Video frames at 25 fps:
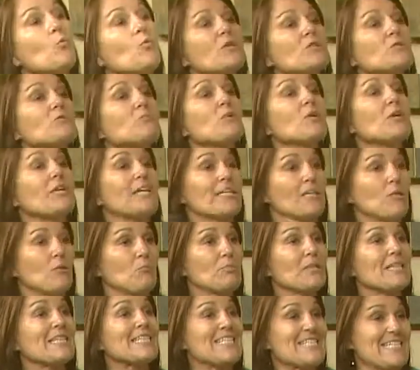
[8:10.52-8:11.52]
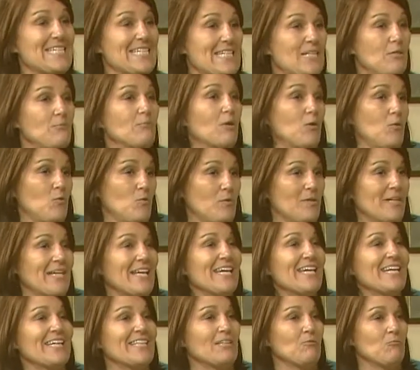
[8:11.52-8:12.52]
was, was putting a placebo
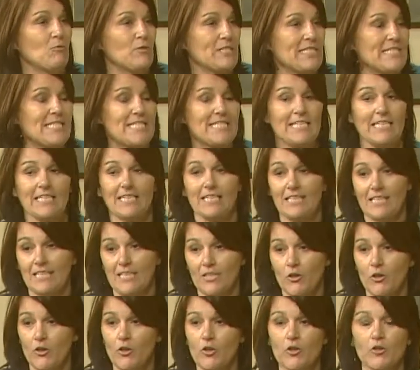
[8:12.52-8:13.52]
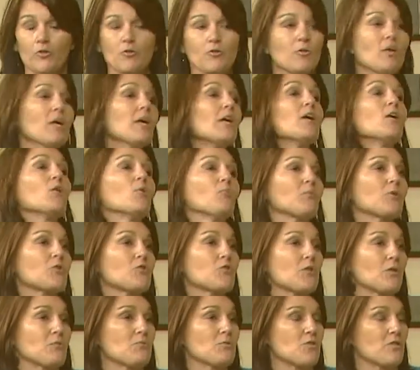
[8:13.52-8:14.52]
wow. in, was stealing her
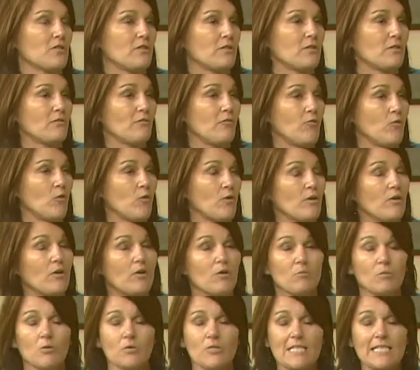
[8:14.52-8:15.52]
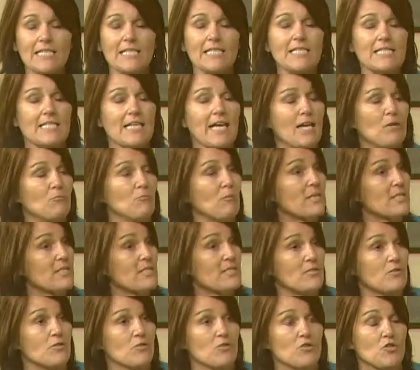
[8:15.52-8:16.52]
prescription for almost six to eight
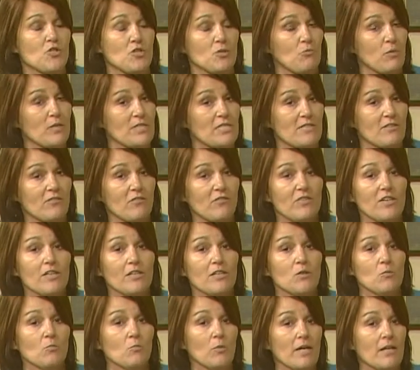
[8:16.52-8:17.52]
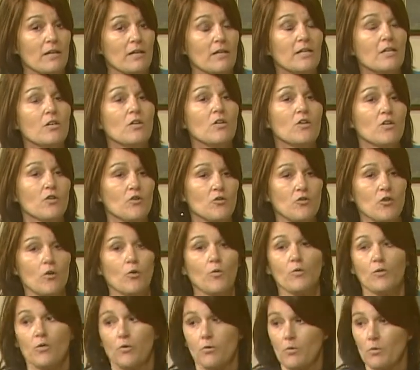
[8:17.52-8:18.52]
months and she wasn't feeling well. So
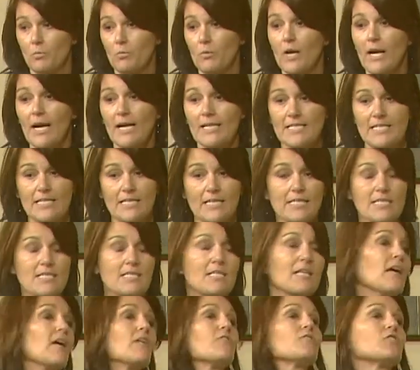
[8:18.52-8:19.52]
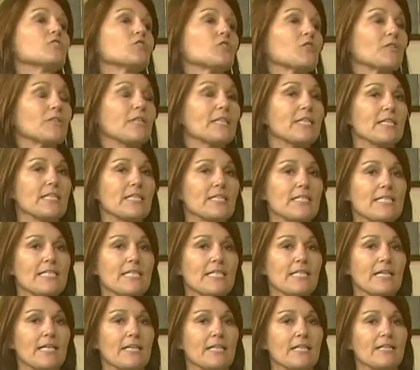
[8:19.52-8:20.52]
through the process of turning this
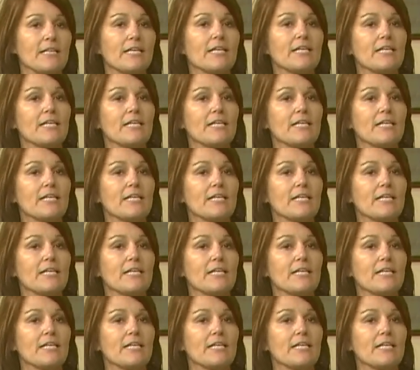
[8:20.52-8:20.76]
in,